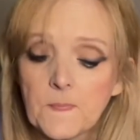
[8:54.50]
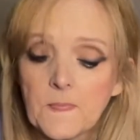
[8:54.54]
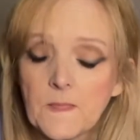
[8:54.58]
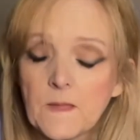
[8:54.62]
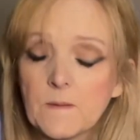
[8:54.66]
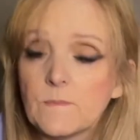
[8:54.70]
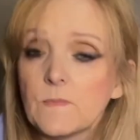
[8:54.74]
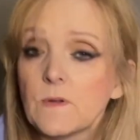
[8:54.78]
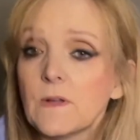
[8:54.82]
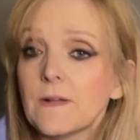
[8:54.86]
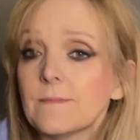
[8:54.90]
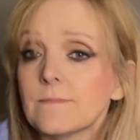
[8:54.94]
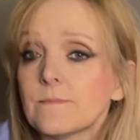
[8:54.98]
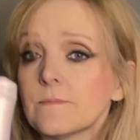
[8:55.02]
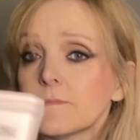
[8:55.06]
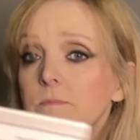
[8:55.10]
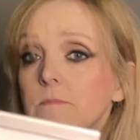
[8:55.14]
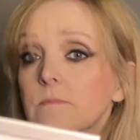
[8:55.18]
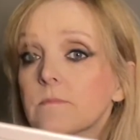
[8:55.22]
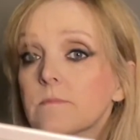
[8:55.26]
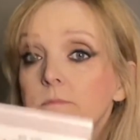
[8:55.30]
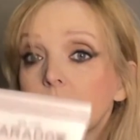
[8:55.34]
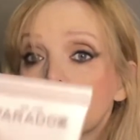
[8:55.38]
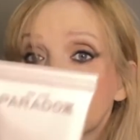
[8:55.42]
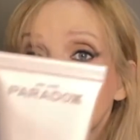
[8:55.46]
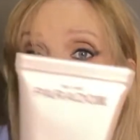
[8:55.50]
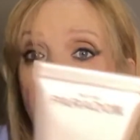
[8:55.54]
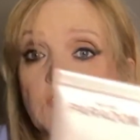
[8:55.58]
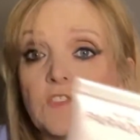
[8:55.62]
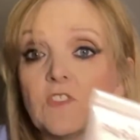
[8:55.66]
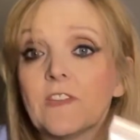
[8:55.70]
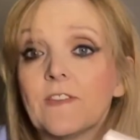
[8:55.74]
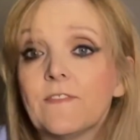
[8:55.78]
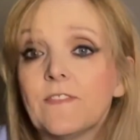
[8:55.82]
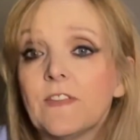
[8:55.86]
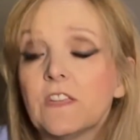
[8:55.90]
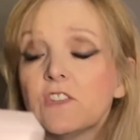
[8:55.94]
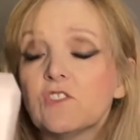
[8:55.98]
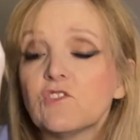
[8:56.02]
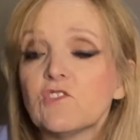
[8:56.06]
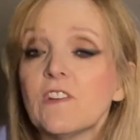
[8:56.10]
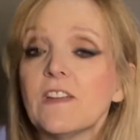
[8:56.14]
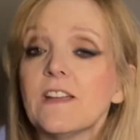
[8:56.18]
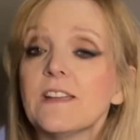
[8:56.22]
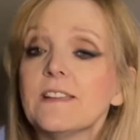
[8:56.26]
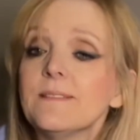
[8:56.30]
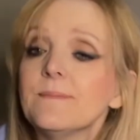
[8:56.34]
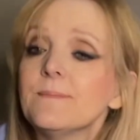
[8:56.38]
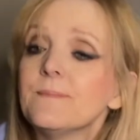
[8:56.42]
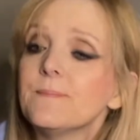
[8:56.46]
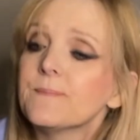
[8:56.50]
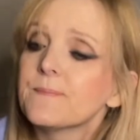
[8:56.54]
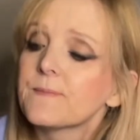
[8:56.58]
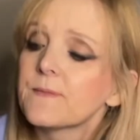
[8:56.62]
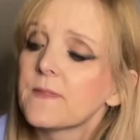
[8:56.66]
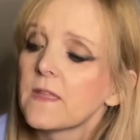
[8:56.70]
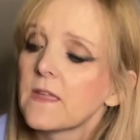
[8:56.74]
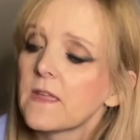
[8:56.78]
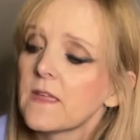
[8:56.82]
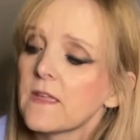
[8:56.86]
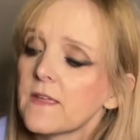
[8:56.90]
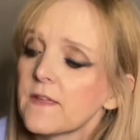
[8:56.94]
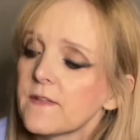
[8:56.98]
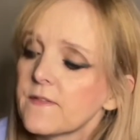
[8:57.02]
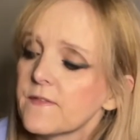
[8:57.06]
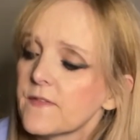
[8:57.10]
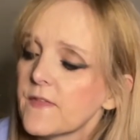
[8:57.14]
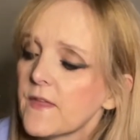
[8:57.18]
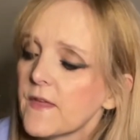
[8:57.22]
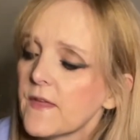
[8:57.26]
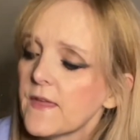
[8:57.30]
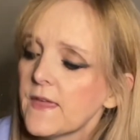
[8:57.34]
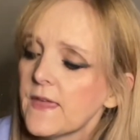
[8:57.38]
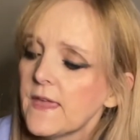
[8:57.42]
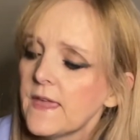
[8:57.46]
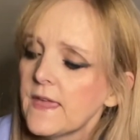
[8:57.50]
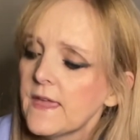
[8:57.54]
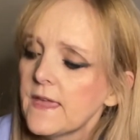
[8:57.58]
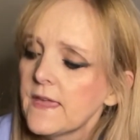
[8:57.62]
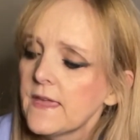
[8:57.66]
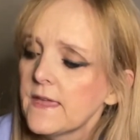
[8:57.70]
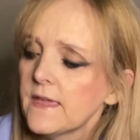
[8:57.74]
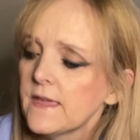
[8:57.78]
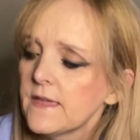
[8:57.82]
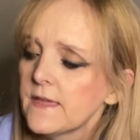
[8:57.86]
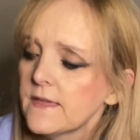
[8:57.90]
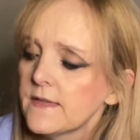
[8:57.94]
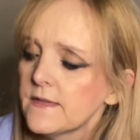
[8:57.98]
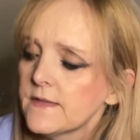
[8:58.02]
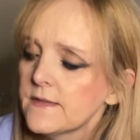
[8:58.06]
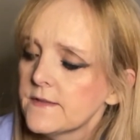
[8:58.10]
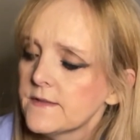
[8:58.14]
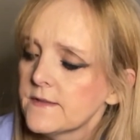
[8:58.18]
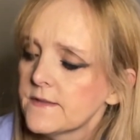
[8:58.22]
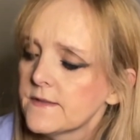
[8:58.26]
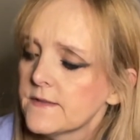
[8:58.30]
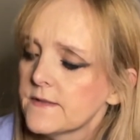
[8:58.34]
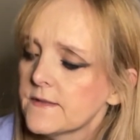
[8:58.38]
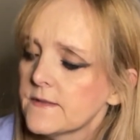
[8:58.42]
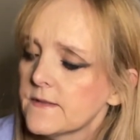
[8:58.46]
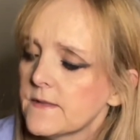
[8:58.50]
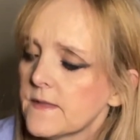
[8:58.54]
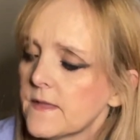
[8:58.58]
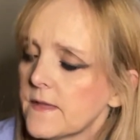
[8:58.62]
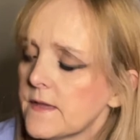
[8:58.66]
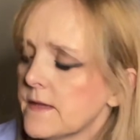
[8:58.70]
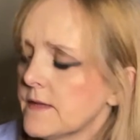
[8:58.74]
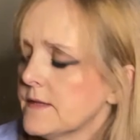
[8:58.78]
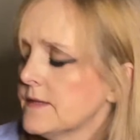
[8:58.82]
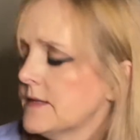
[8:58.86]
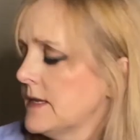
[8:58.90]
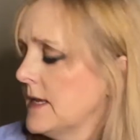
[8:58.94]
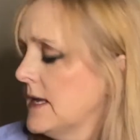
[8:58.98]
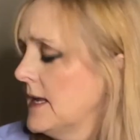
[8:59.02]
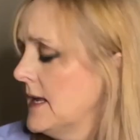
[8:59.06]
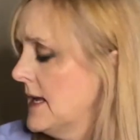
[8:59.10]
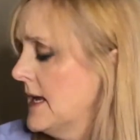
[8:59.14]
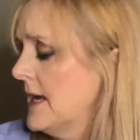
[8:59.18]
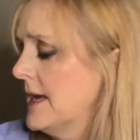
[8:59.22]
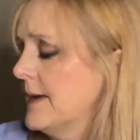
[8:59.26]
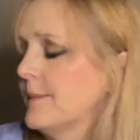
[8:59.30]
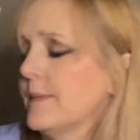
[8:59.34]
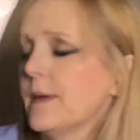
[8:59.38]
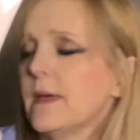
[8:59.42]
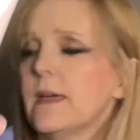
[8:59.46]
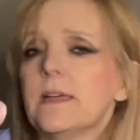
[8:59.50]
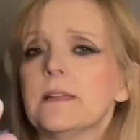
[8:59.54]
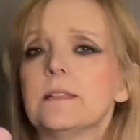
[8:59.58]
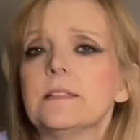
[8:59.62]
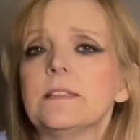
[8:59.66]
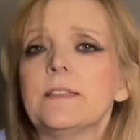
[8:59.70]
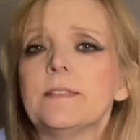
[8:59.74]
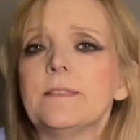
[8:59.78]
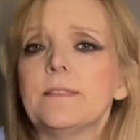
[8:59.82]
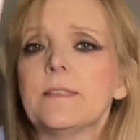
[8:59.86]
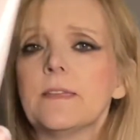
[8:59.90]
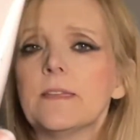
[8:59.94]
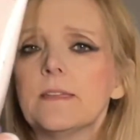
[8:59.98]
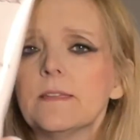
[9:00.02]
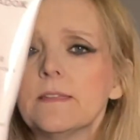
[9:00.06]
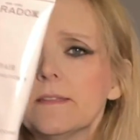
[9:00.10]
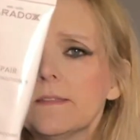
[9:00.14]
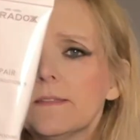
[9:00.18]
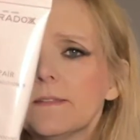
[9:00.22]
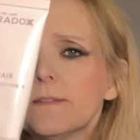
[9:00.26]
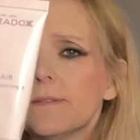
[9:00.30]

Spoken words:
but I'm going to give it a try. There is 30 ml in there,